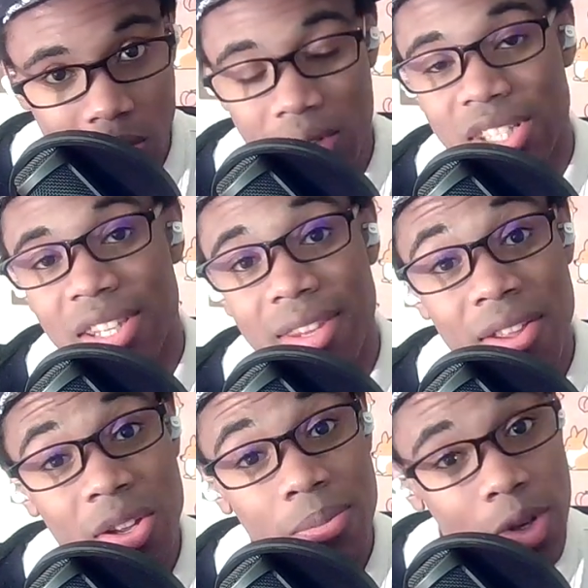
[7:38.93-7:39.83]
who is
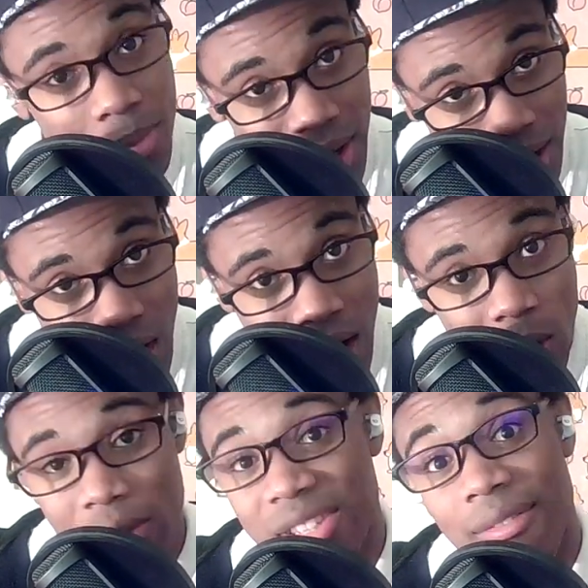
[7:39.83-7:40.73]
another blue macaw,
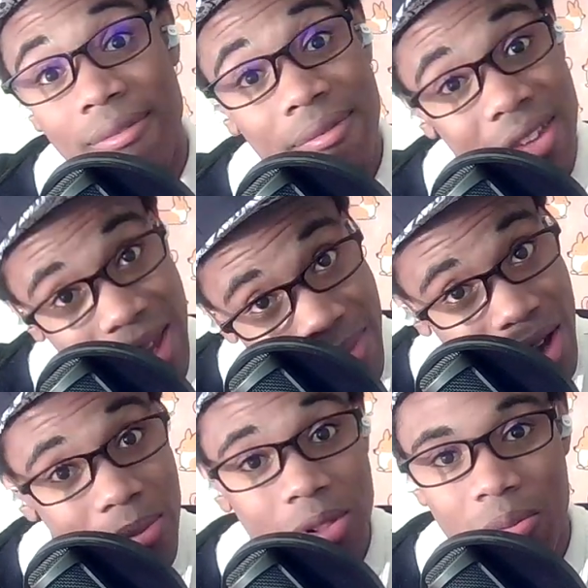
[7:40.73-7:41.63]
who is a
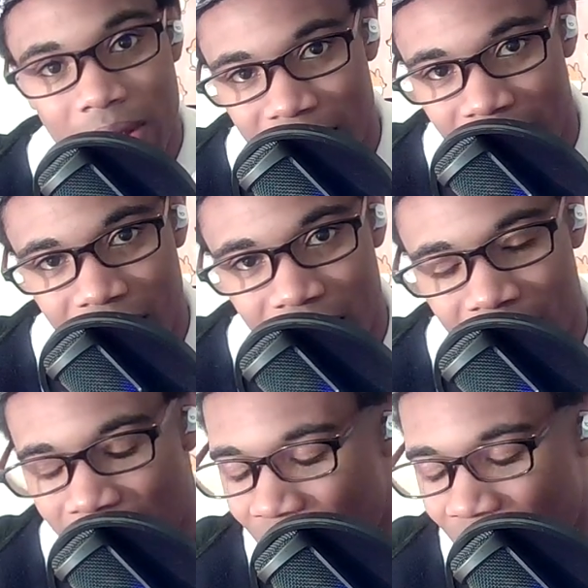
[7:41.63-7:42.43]
female blue macaw.